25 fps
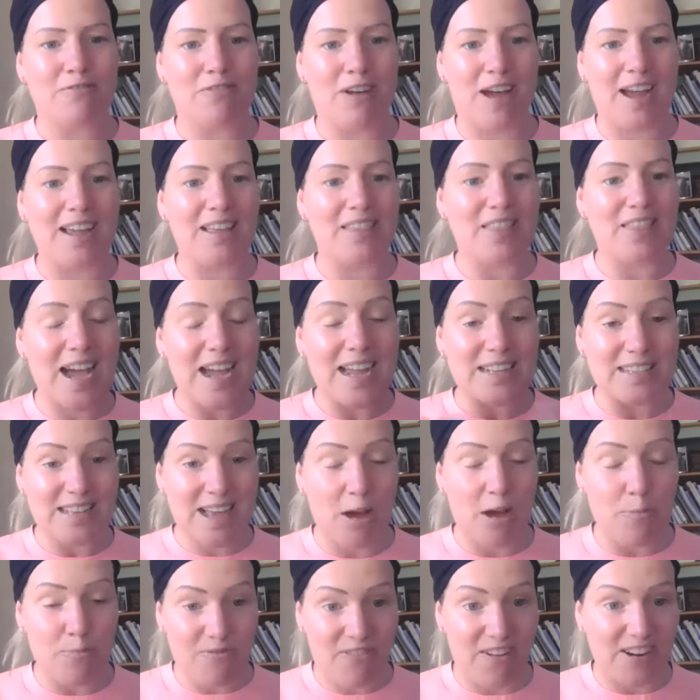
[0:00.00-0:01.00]
Right? That is
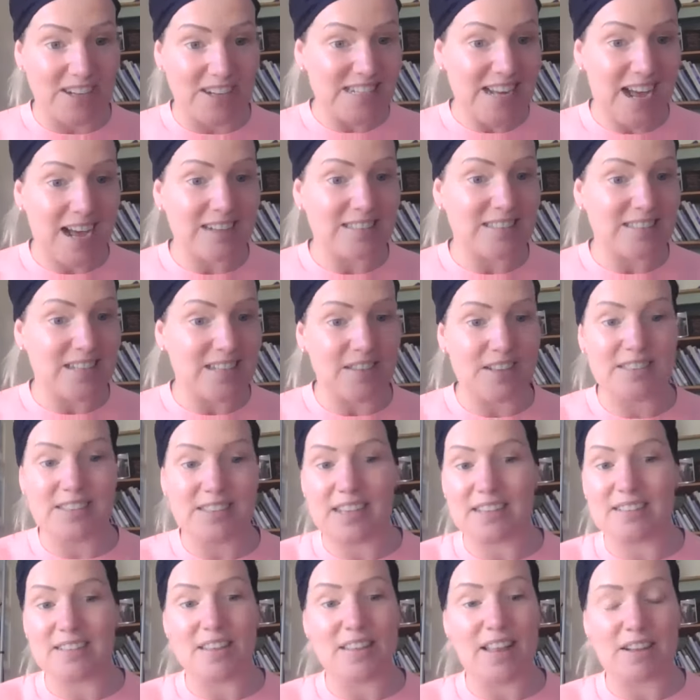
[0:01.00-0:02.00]
how fantastic this
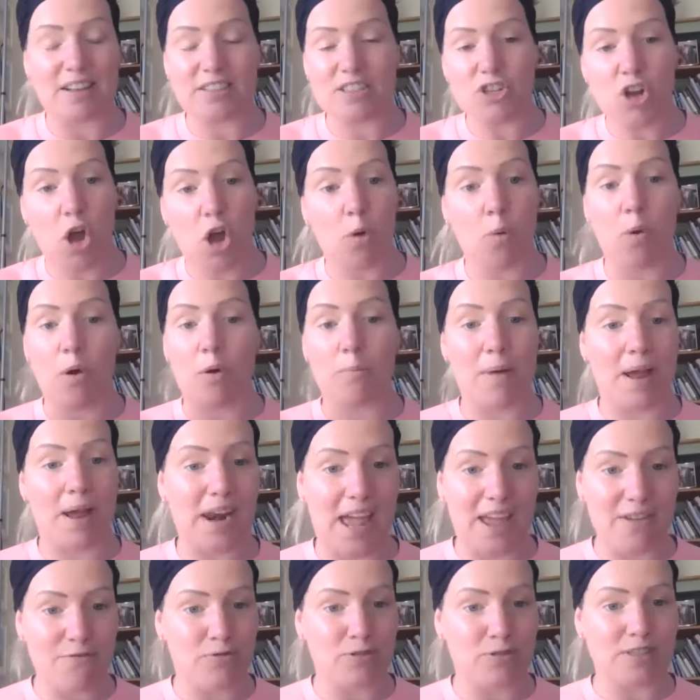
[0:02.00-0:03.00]
is. And that is not what my
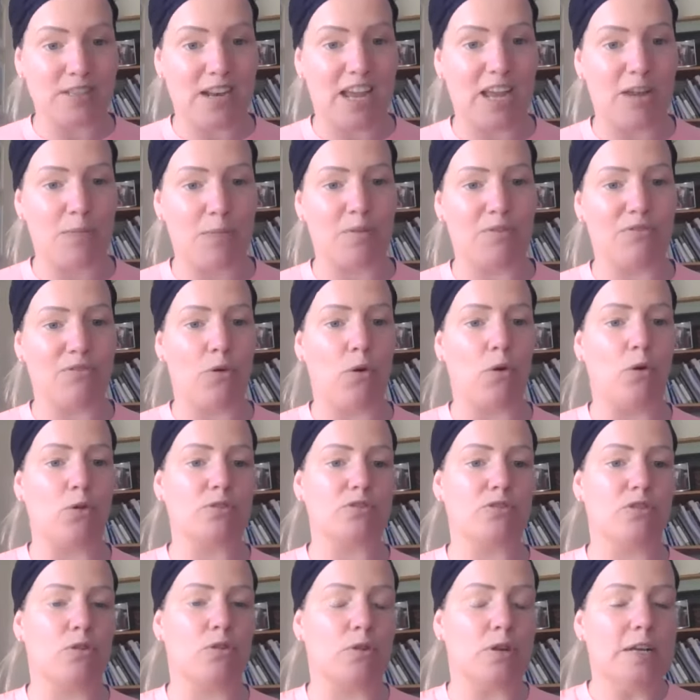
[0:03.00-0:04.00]
life was like before.
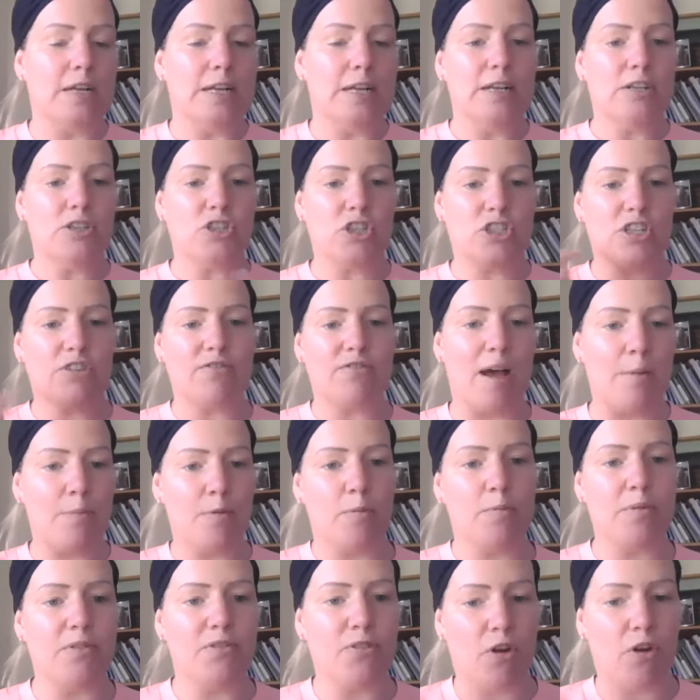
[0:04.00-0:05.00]
So just to wrap
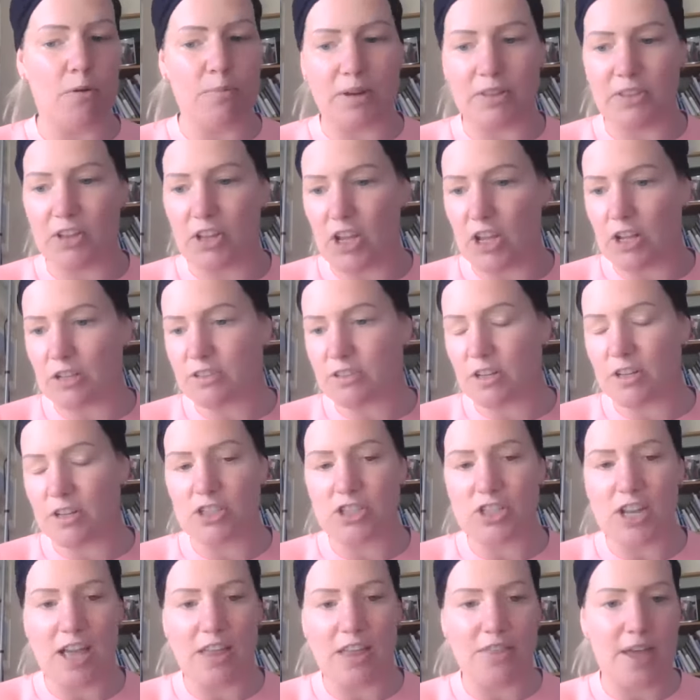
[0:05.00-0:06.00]
up before I bring the girls on to
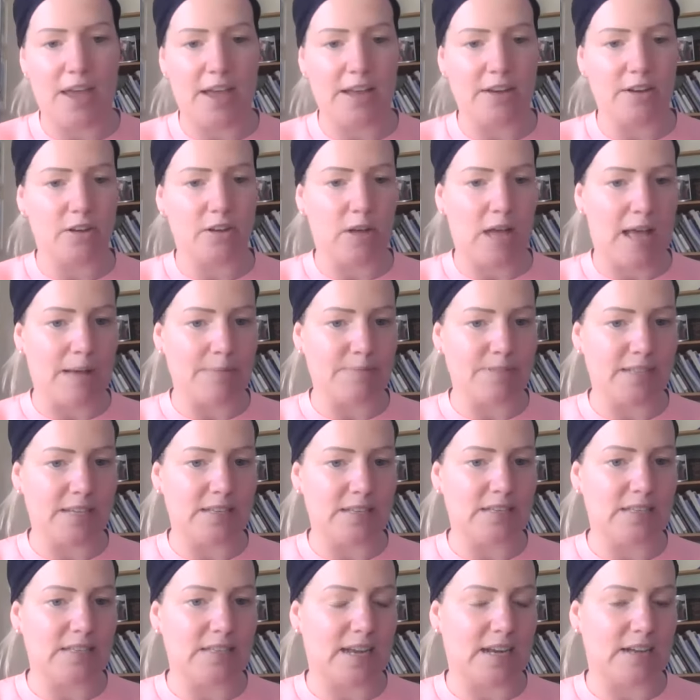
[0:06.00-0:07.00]
share their
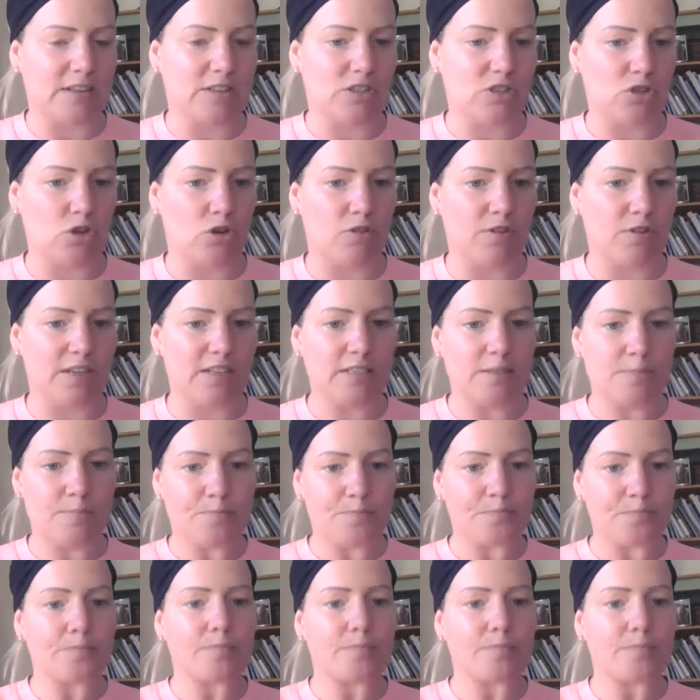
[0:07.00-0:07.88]
60-second stories.